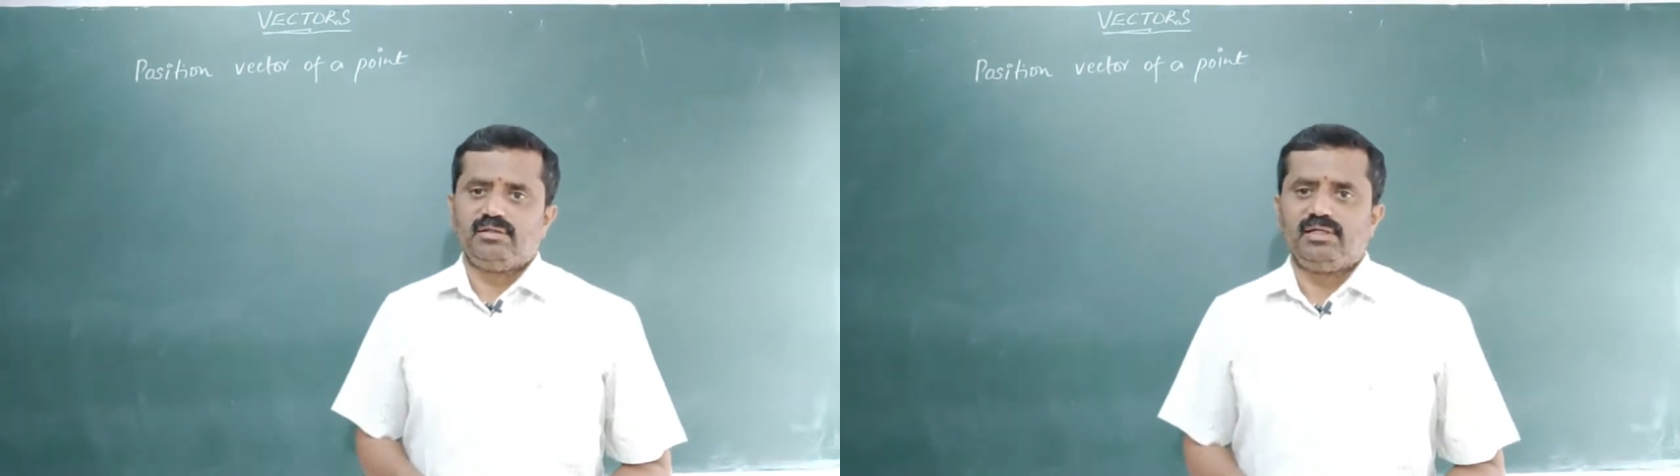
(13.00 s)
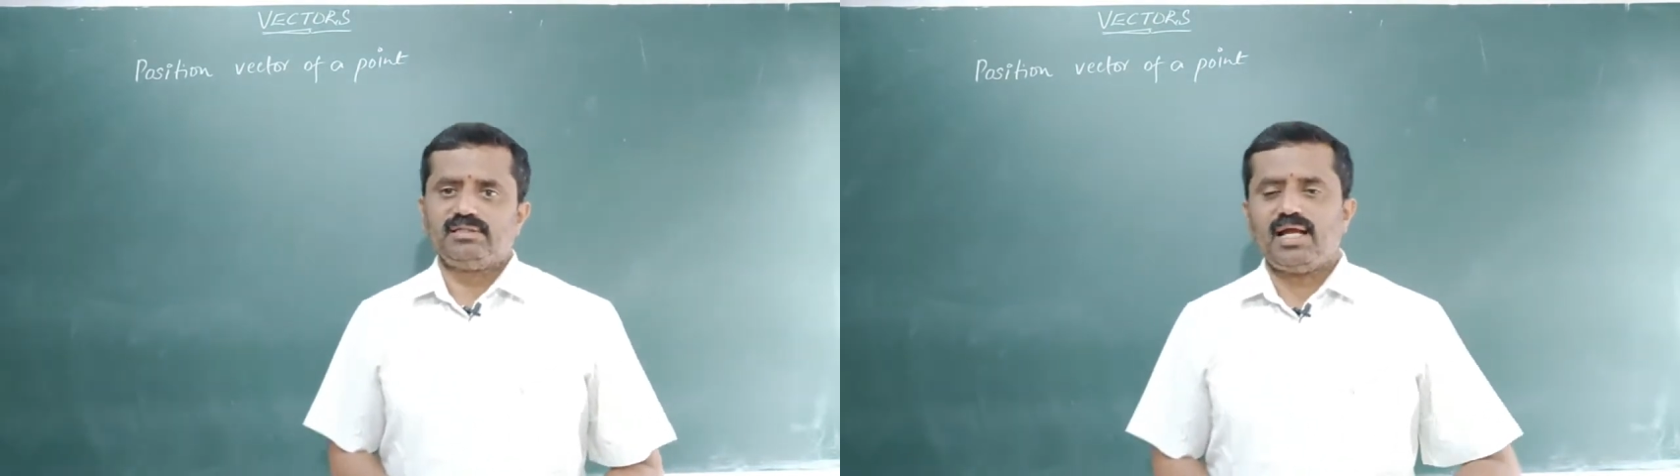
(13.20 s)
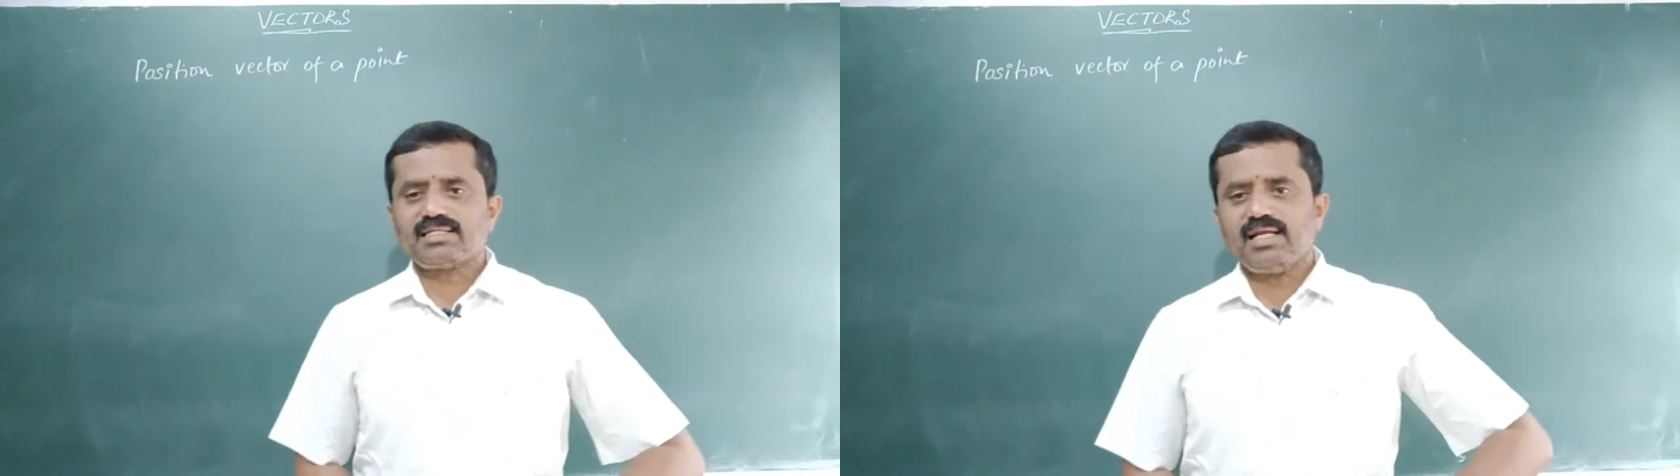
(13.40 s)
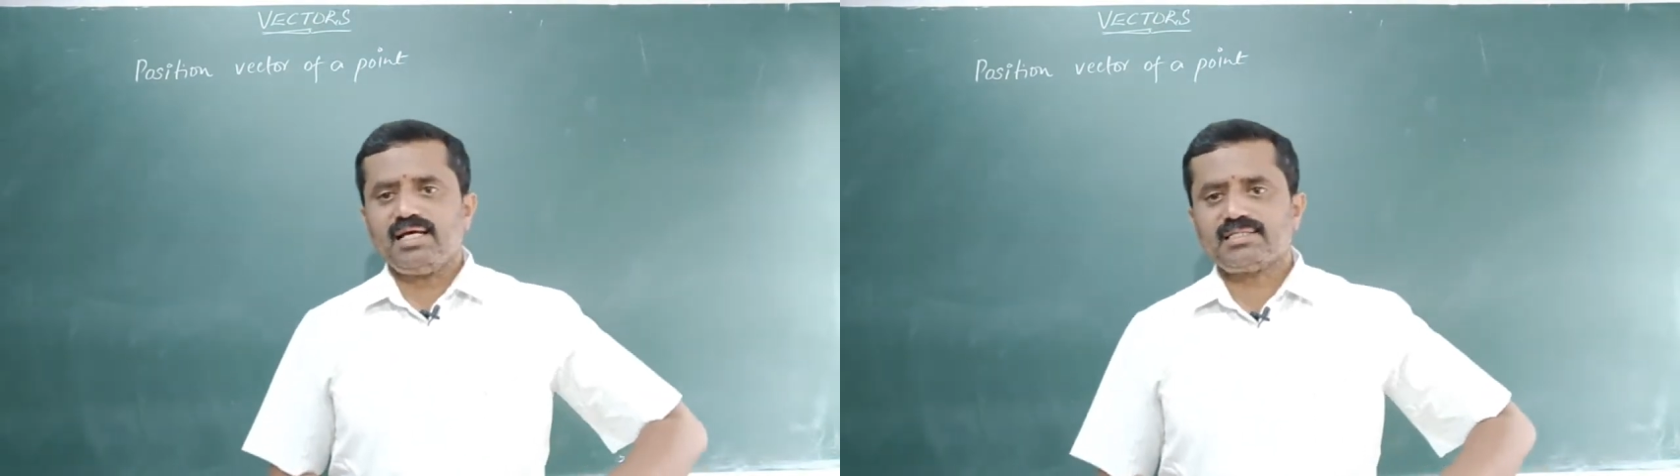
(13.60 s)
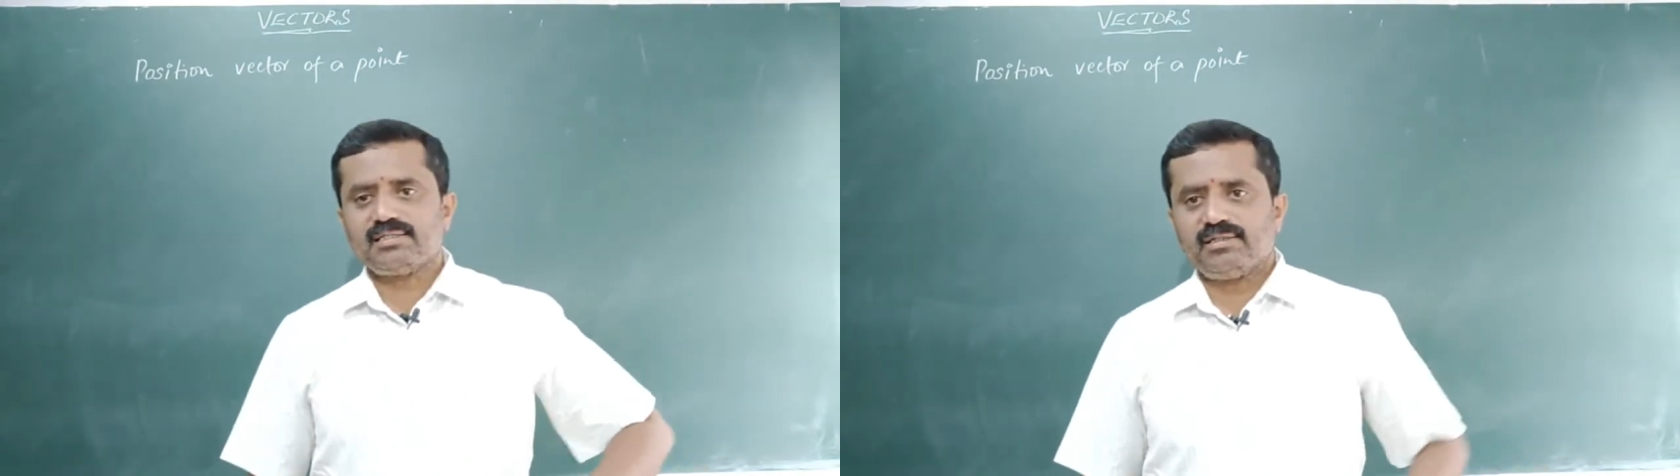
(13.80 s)
in the last
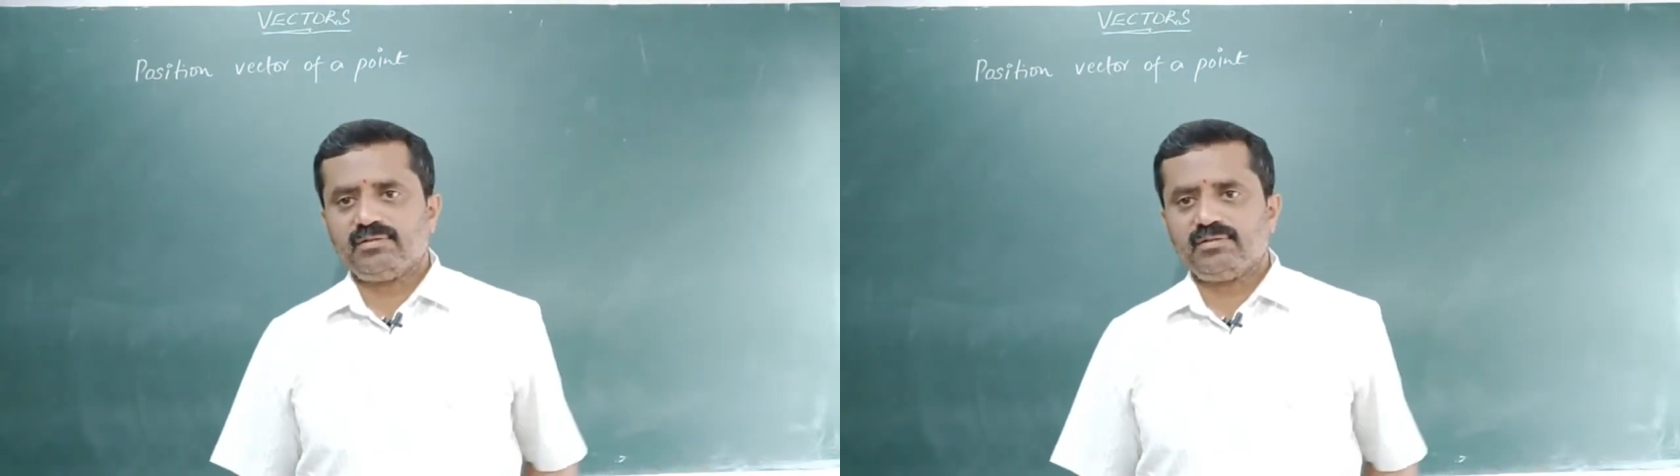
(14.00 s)
class